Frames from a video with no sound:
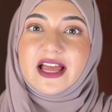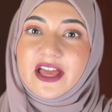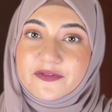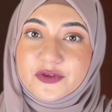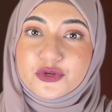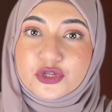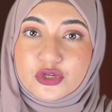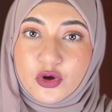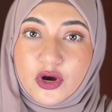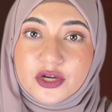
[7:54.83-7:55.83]
I have used
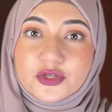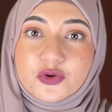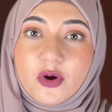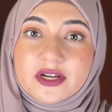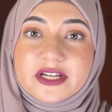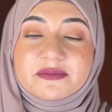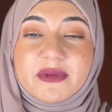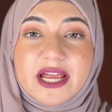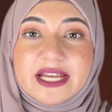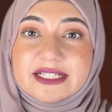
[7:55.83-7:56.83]
Claude to audit
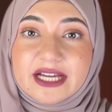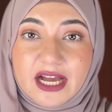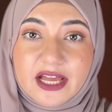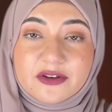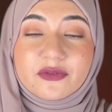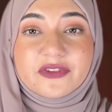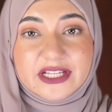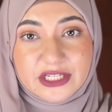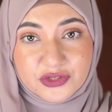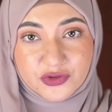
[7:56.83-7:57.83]
my entire
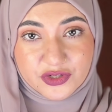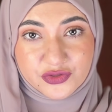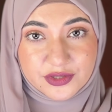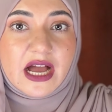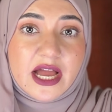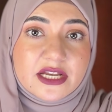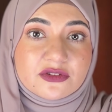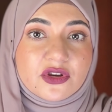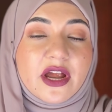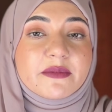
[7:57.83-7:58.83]
weekly structure. I
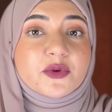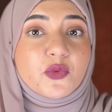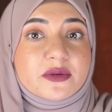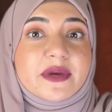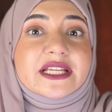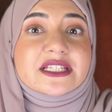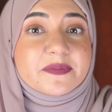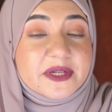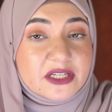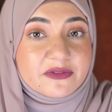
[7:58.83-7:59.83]
described what my
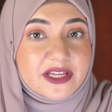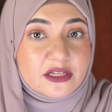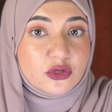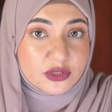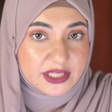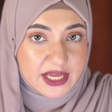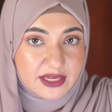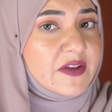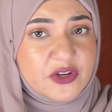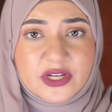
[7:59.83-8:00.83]
typical week looks like,
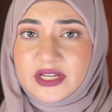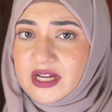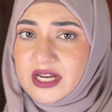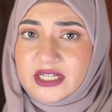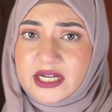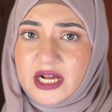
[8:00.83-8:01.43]
every recurring